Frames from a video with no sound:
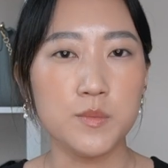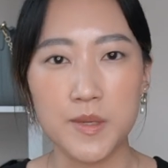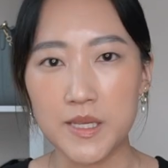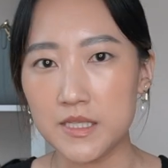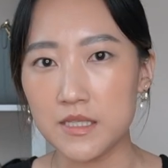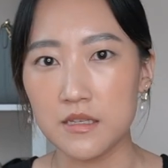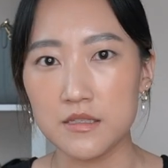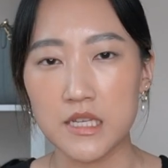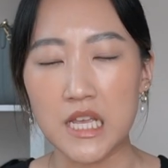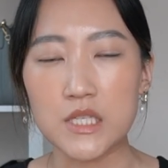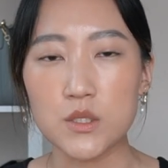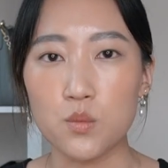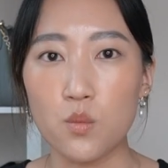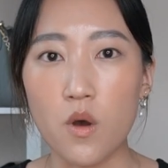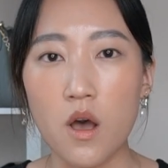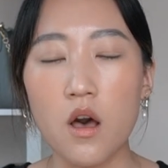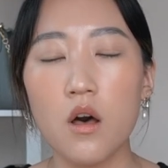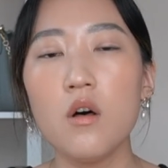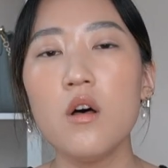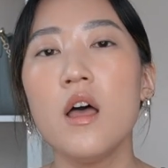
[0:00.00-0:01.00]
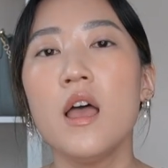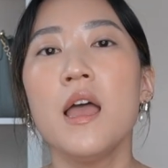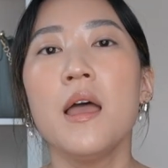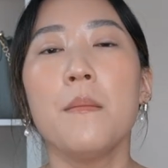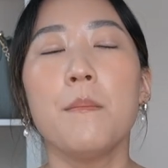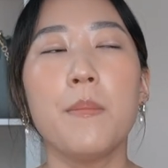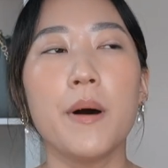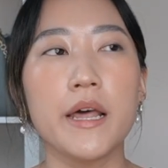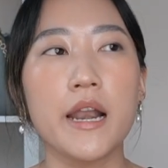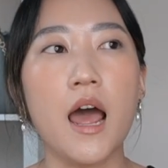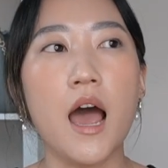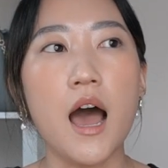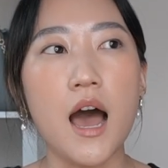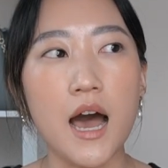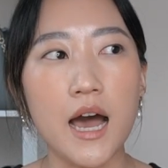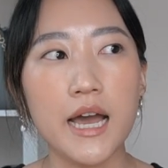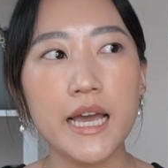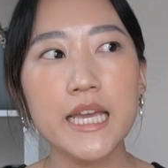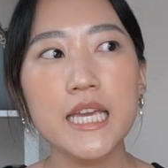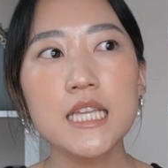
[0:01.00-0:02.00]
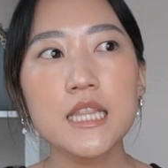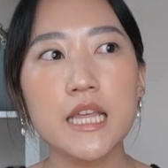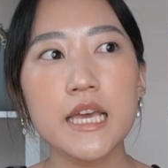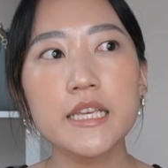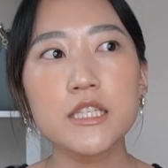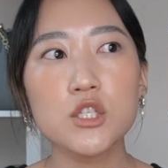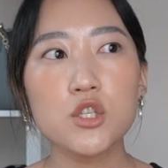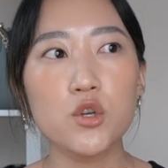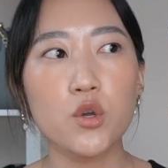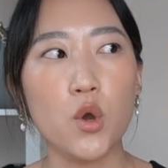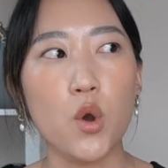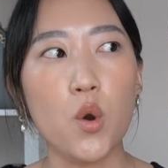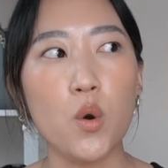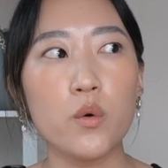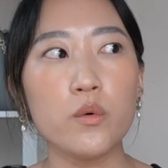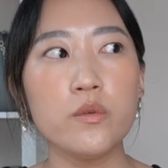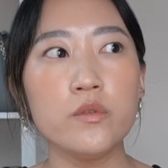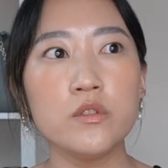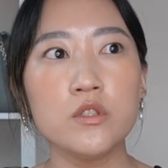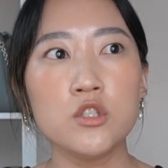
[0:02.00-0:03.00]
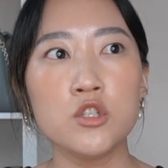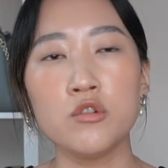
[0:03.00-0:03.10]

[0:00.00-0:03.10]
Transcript: pieces as well, but I like to go